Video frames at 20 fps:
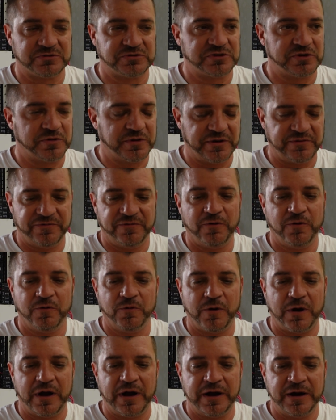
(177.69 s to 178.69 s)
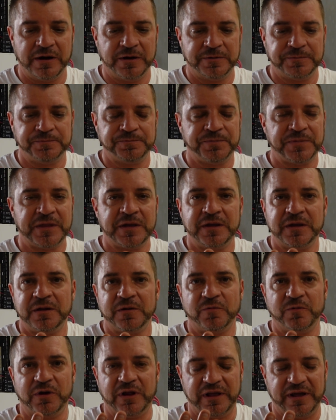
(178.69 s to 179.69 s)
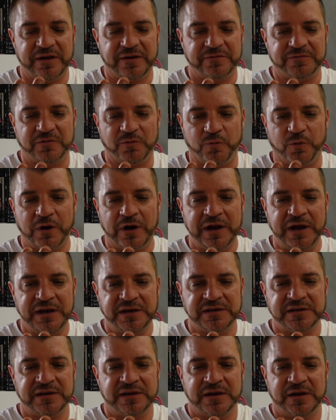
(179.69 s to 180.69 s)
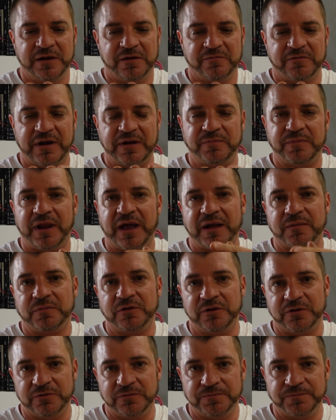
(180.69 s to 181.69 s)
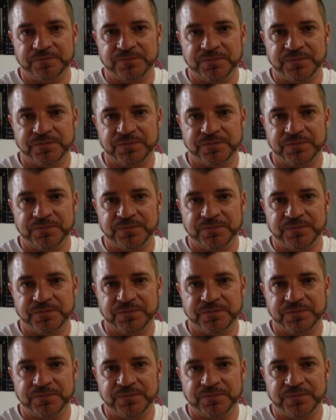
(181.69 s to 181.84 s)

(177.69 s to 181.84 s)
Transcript: So in a 4 wire, we'll have the white, red, black, blue.